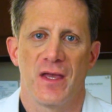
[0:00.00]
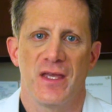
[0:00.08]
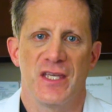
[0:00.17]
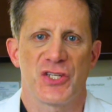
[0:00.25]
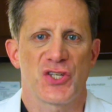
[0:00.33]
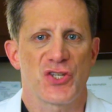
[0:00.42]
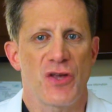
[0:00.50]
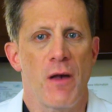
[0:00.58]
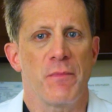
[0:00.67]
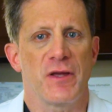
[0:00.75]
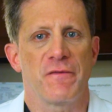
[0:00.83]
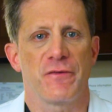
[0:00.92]
is
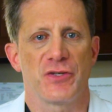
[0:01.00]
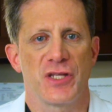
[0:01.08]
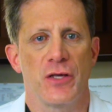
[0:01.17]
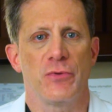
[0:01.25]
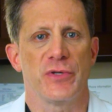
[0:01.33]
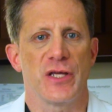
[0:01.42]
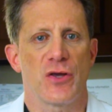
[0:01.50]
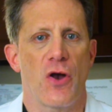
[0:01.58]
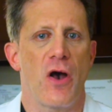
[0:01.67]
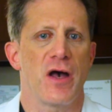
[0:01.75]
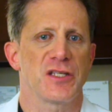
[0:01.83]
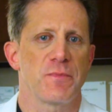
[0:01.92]
some infertility
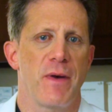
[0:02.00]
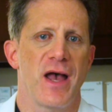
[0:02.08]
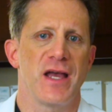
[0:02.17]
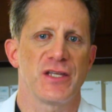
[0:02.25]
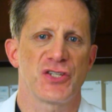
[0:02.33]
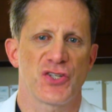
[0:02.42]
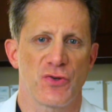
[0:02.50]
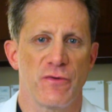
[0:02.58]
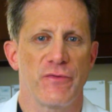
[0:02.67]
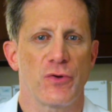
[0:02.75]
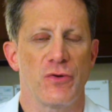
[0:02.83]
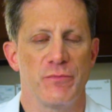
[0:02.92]
caused by
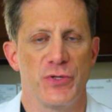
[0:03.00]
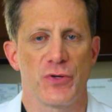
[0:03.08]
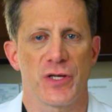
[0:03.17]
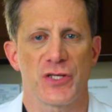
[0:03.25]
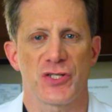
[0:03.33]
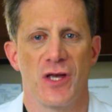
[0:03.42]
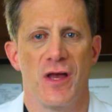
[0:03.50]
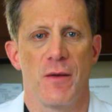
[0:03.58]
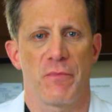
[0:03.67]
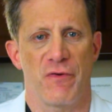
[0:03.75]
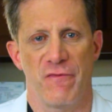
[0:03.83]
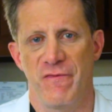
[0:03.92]
cervical mucus
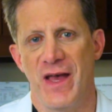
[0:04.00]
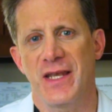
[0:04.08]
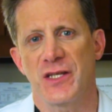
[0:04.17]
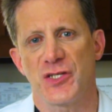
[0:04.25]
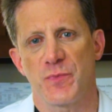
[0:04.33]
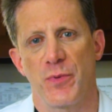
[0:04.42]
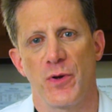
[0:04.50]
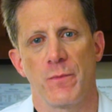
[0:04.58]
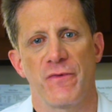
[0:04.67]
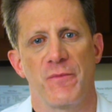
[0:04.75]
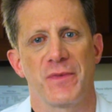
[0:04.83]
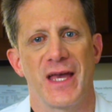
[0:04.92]
preventing sperm
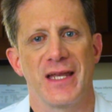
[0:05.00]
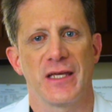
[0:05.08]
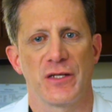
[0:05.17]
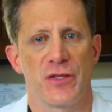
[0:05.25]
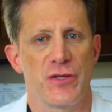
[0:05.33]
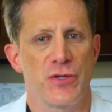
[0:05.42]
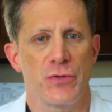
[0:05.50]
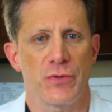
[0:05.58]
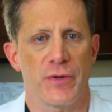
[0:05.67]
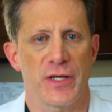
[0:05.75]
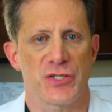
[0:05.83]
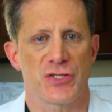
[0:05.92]
from getting into the
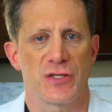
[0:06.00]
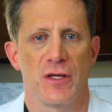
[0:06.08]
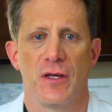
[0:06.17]
uterus?